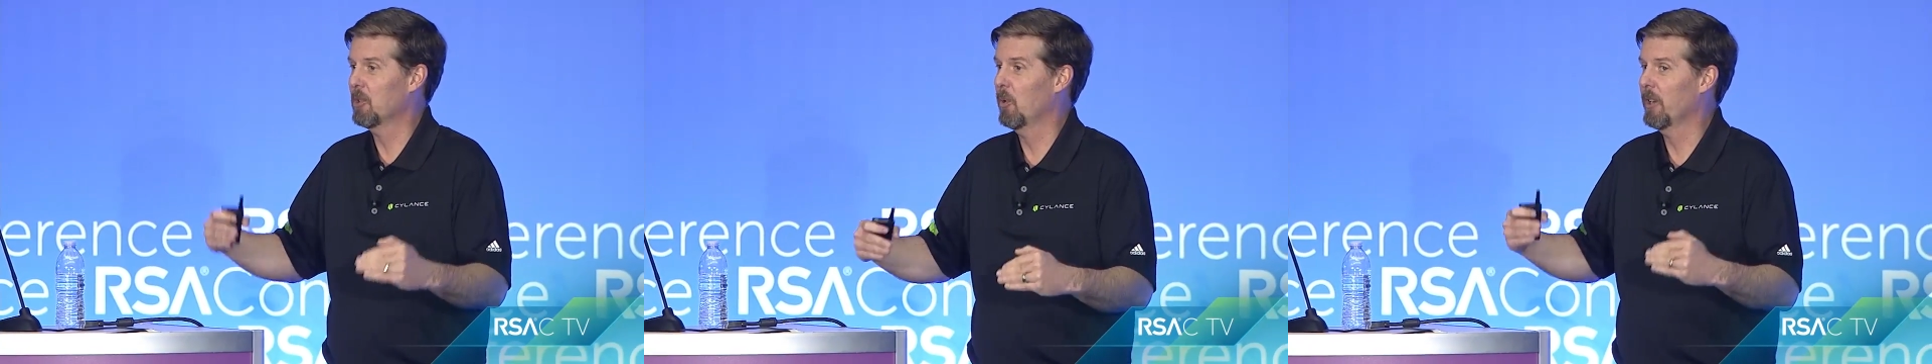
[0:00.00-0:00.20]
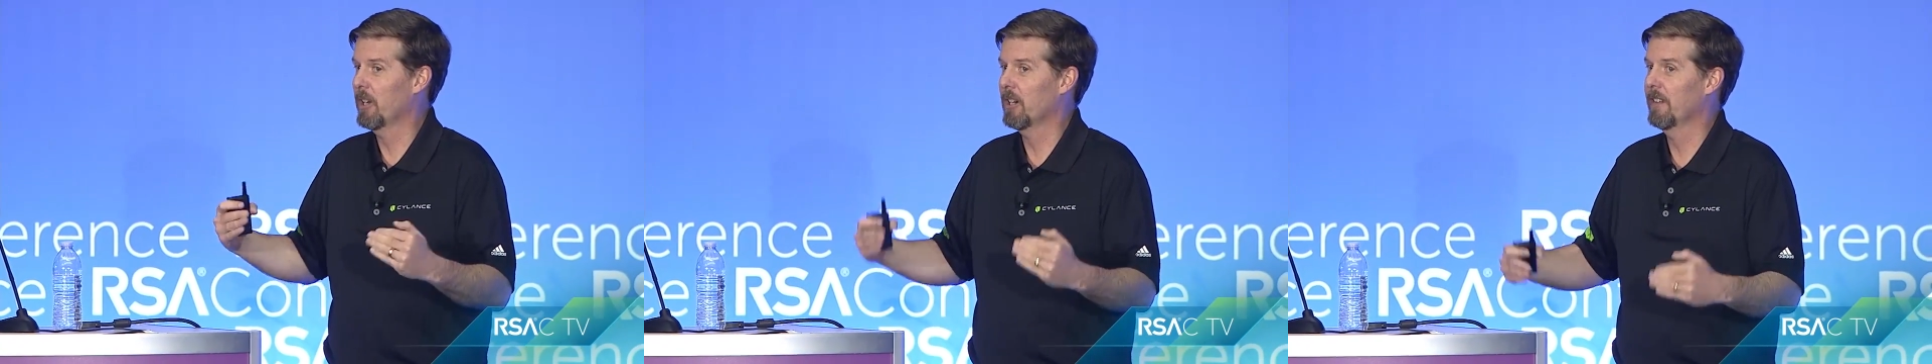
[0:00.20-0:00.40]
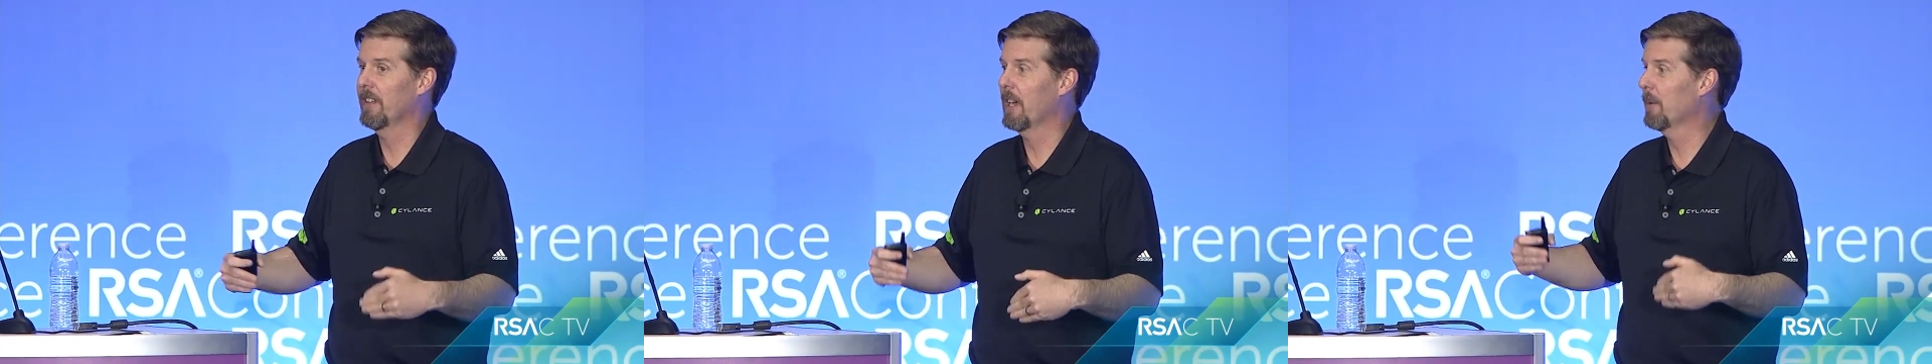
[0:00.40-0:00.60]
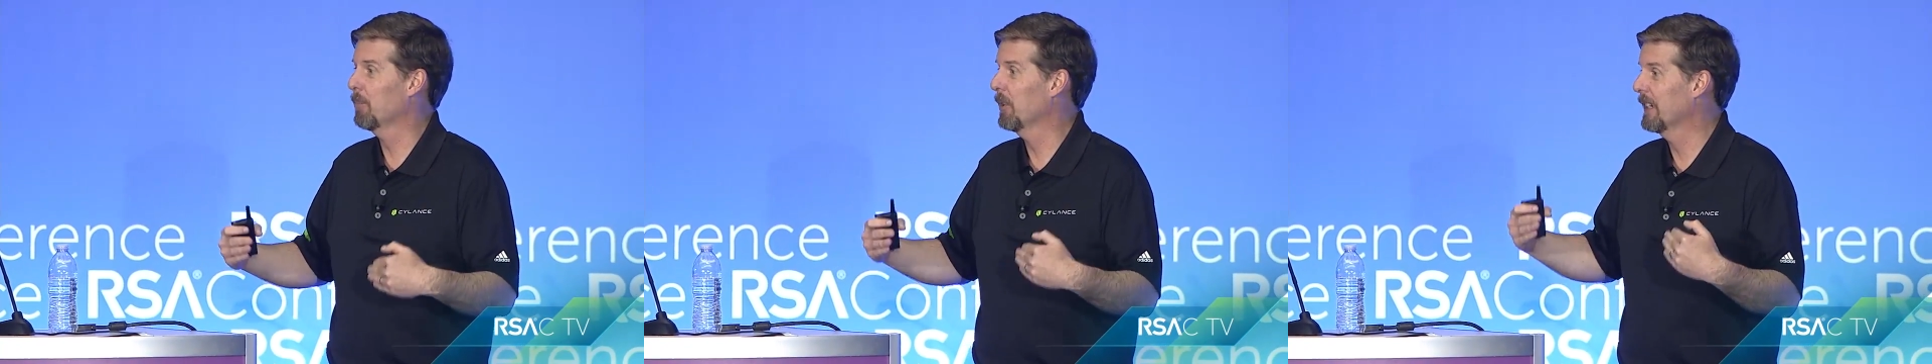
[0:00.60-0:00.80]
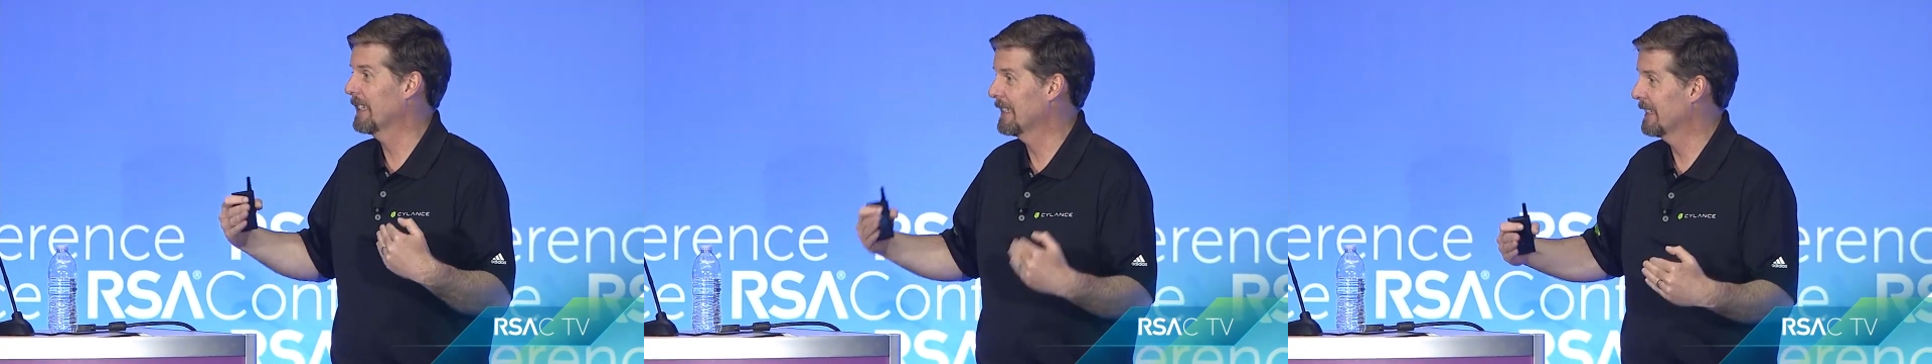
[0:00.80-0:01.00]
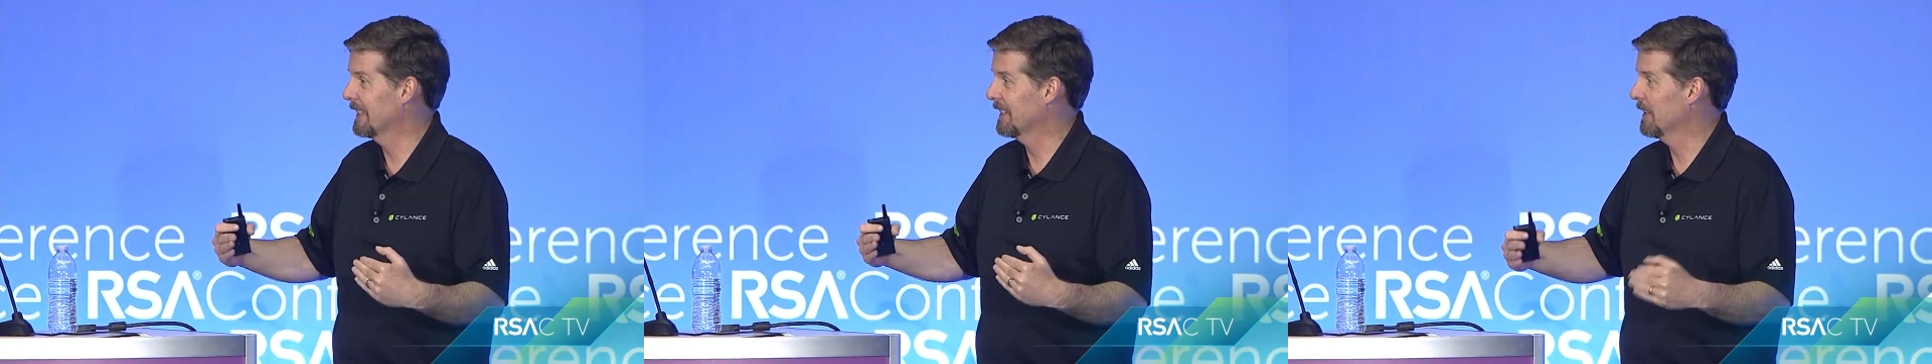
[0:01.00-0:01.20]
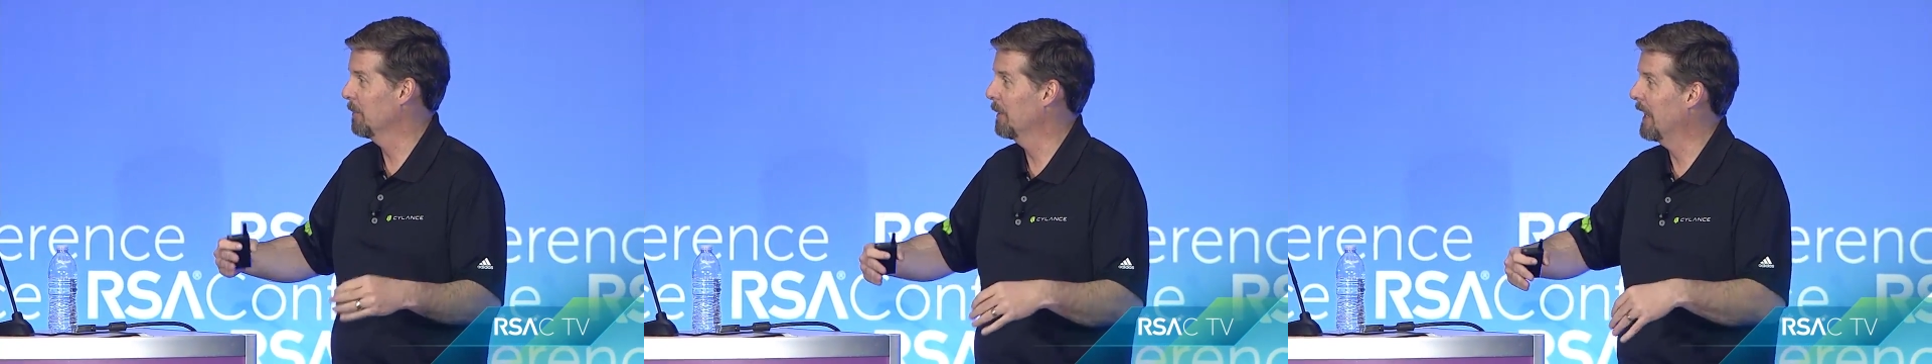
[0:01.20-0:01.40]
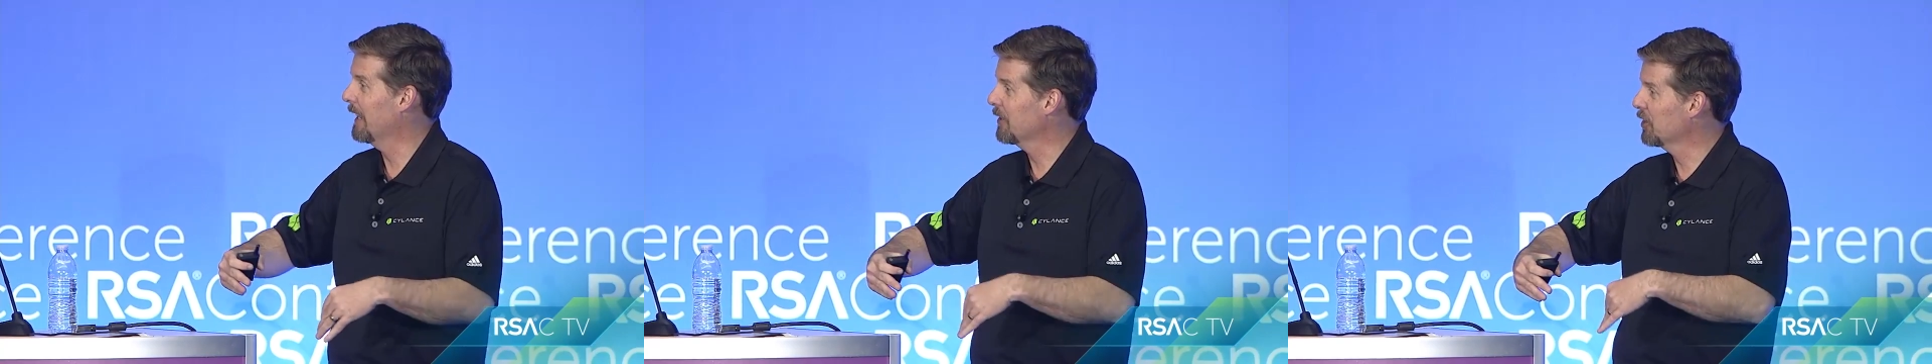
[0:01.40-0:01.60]
going on in the operating system
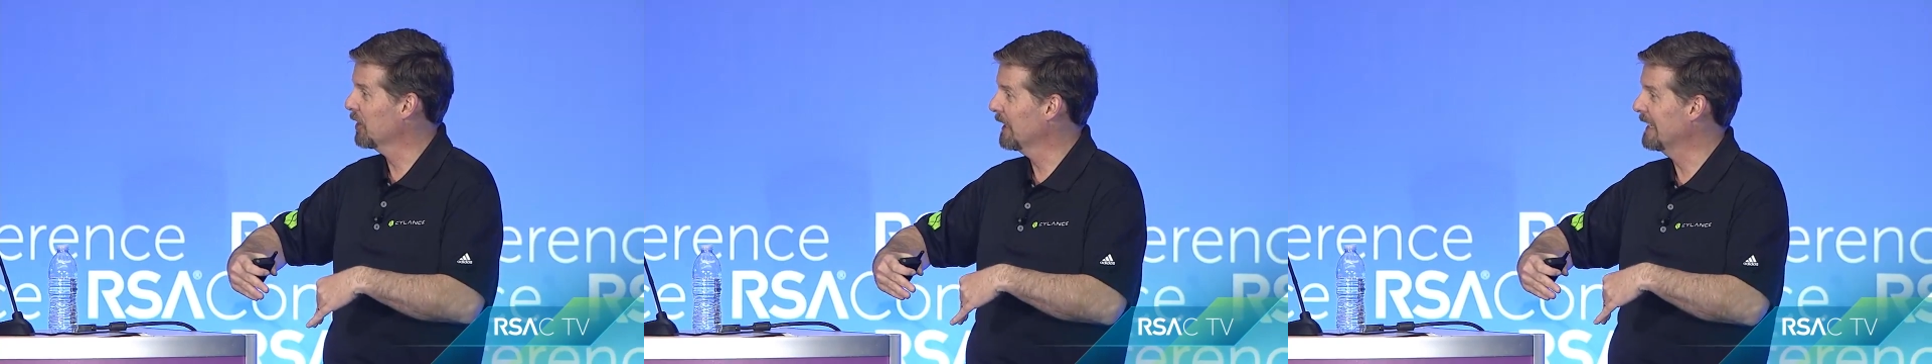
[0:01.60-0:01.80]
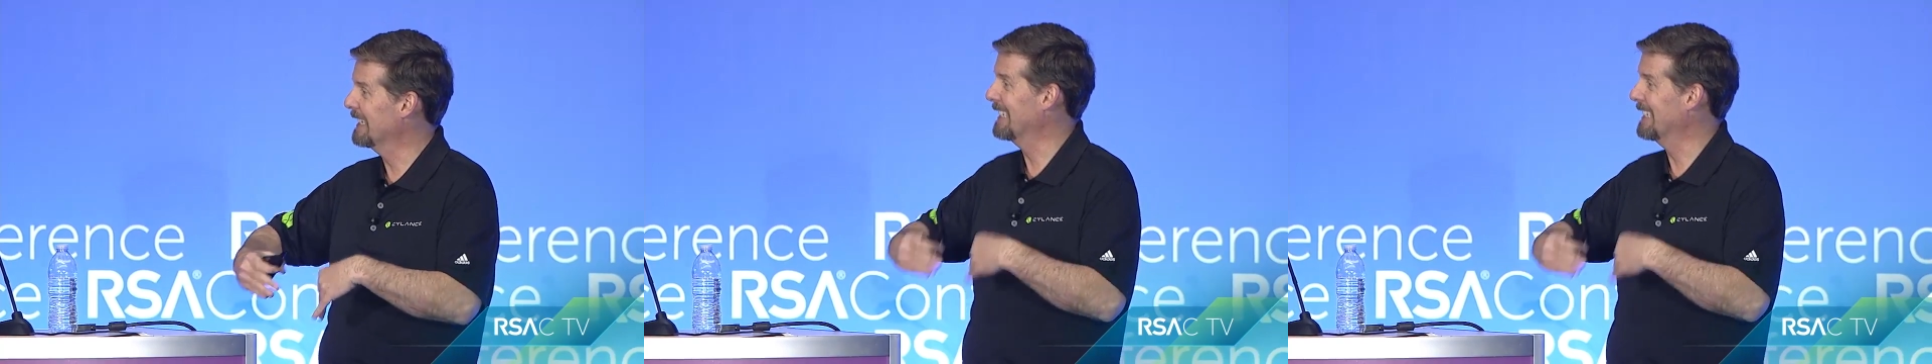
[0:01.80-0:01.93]
and actually